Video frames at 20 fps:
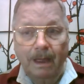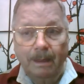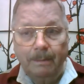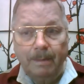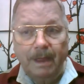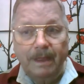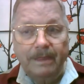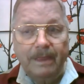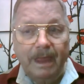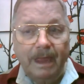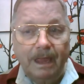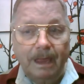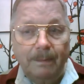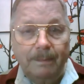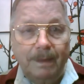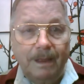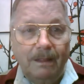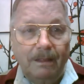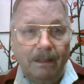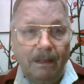but they can
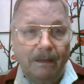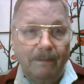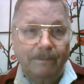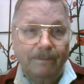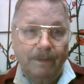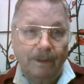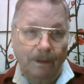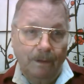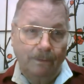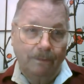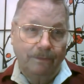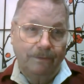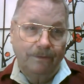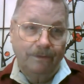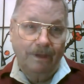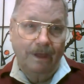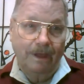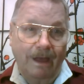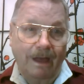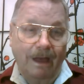be love
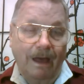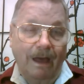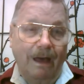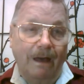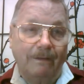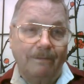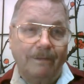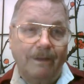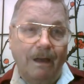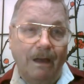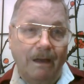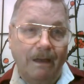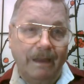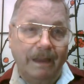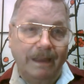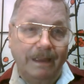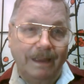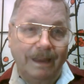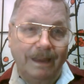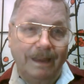notes of
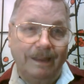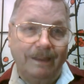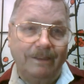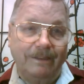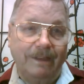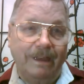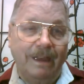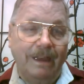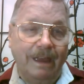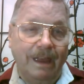kindness